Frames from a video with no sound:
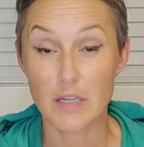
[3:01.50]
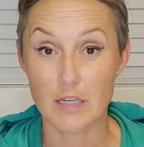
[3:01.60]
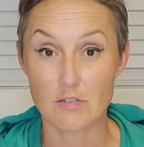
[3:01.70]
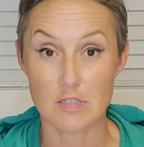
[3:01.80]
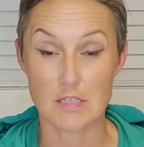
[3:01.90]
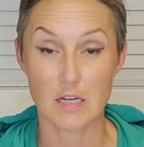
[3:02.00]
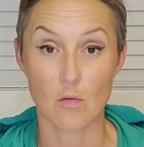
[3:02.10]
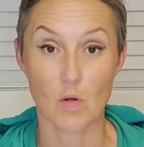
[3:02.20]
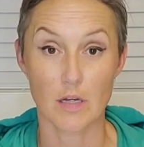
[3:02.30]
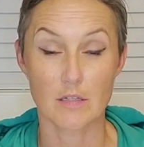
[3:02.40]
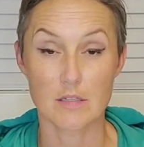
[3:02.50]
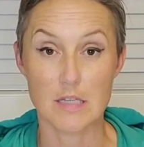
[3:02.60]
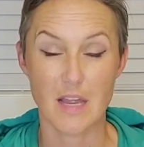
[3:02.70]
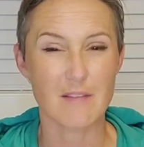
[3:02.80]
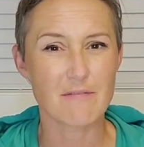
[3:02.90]
interesting
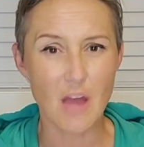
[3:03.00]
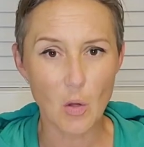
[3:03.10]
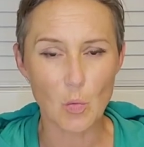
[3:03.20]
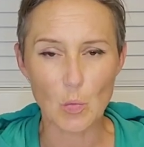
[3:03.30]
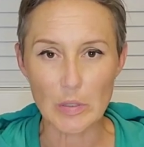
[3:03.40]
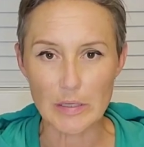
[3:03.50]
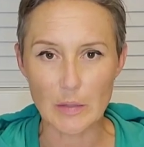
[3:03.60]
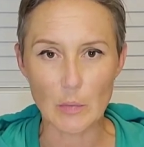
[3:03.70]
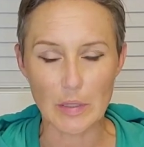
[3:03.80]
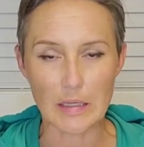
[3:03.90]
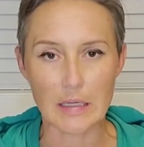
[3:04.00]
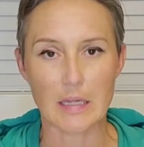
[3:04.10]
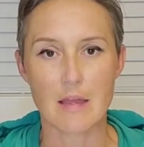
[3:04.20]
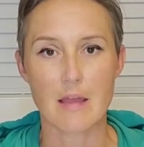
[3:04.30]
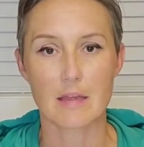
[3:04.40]
was it felt really, really
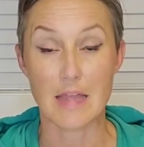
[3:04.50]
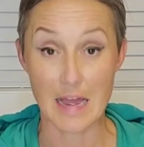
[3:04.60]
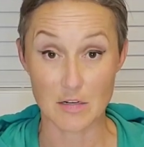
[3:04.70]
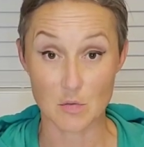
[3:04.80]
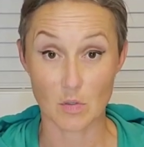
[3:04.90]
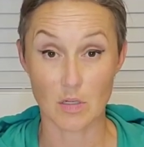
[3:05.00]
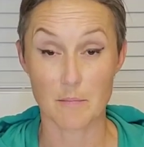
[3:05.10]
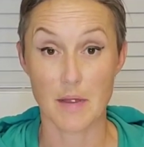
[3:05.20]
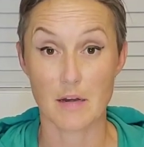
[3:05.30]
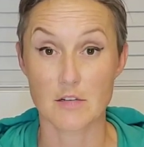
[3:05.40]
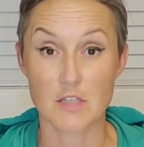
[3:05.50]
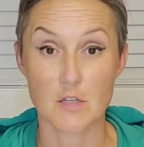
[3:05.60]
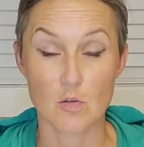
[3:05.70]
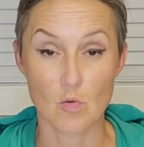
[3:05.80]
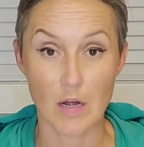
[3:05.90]
casual compared
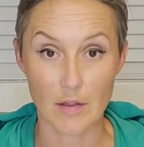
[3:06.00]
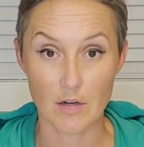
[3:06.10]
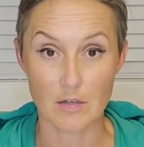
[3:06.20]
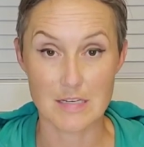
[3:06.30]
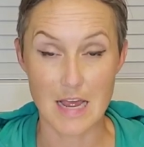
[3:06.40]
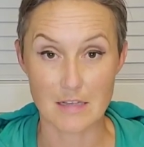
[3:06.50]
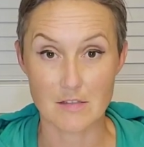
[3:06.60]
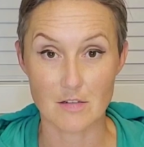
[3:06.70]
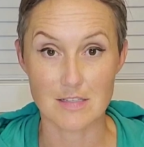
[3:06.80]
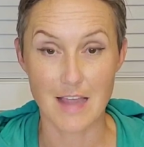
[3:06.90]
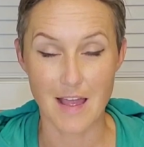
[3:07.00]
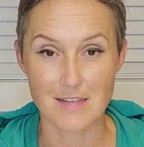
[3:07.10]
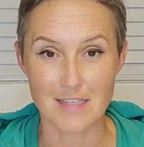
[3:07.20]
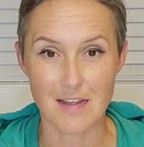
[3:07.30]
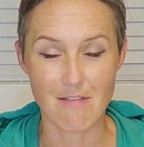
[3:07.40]
to other tests or
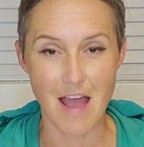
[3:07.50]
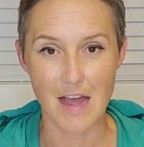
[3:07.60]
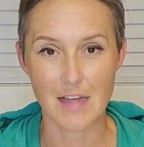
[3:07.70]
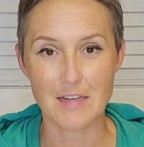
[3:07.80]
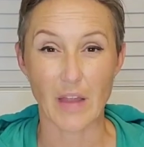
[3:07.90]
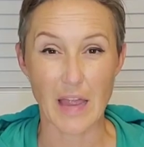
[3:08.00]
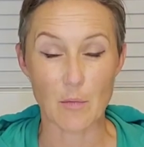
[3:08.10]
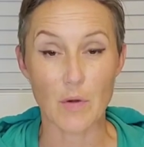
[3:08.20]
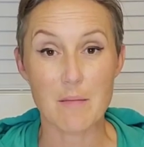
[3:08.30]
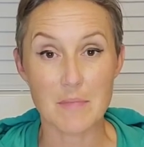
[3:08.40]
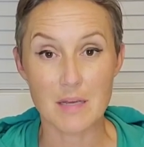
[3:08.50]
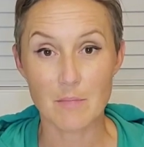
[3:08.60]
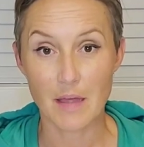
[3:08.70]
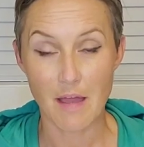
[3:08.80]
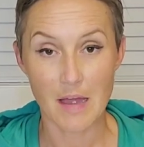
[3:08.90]
scans that I've had. And what I mean
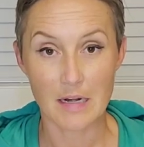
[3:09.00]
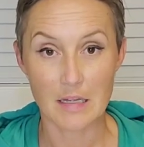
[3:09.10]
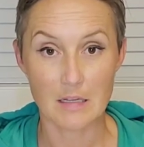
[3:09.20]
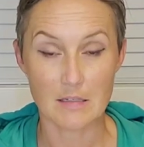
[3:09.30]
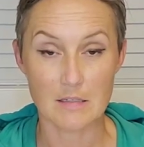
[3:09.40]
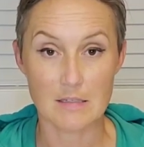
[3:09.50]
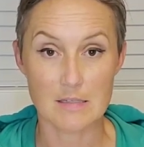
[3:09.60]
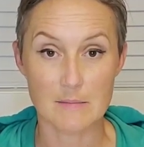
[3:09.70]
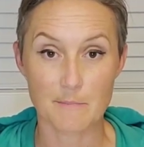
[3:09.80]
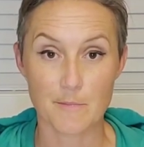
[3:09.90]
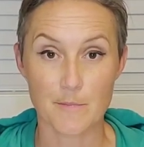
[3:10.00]
by that is